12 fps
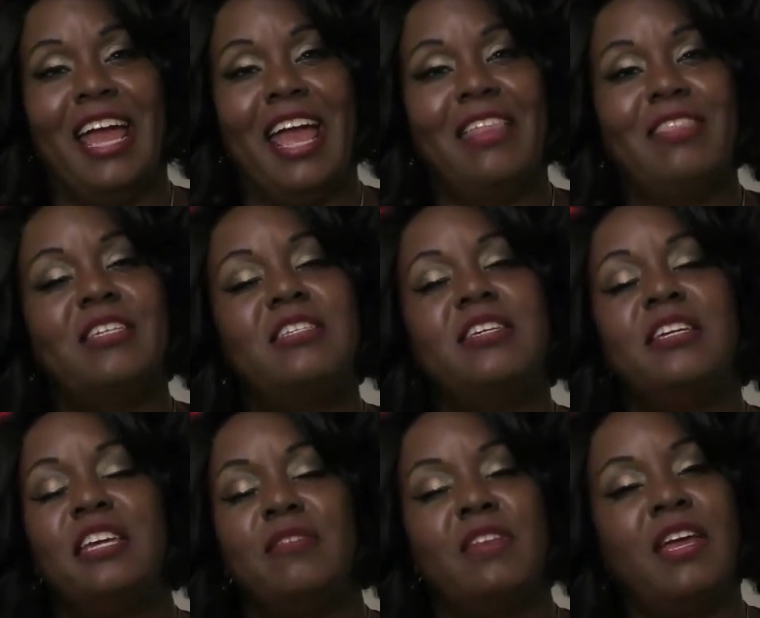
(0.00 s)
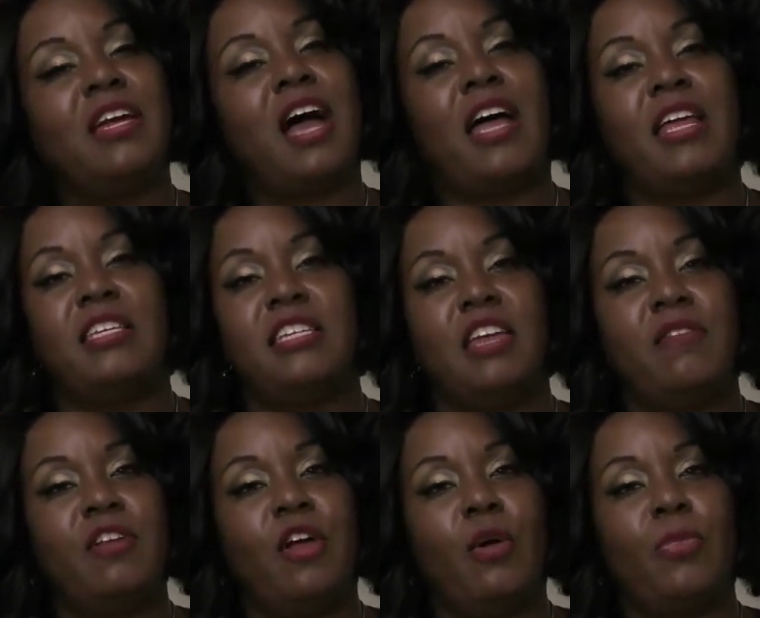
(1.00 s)
And this is a gift that God has
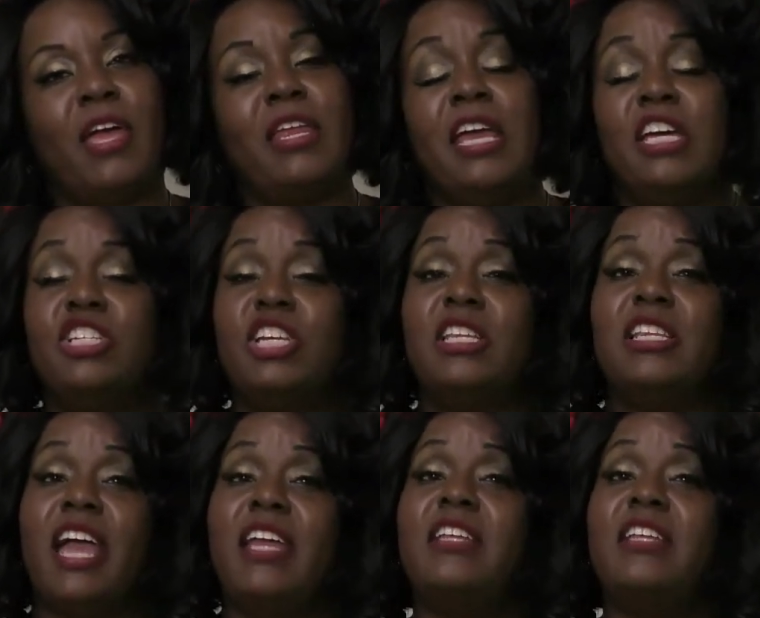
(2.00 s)
given her that she laid